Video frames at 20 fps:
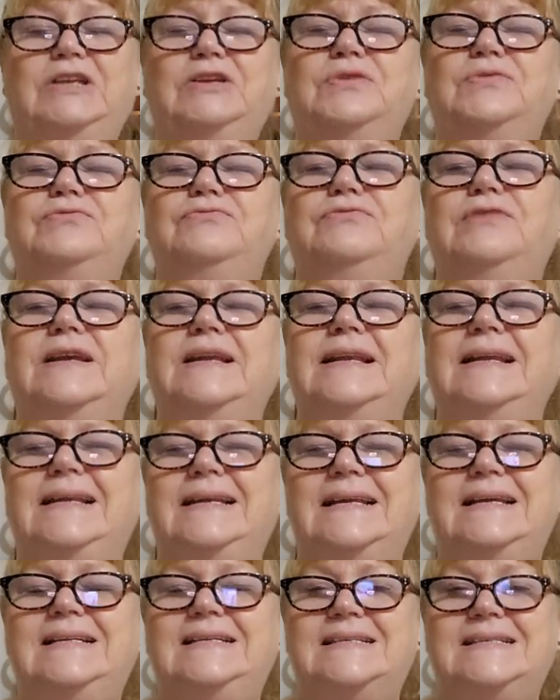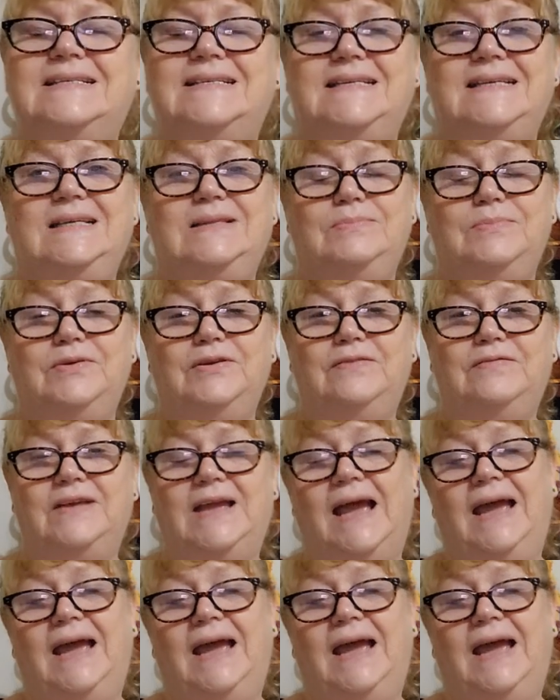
You really need to see the movie.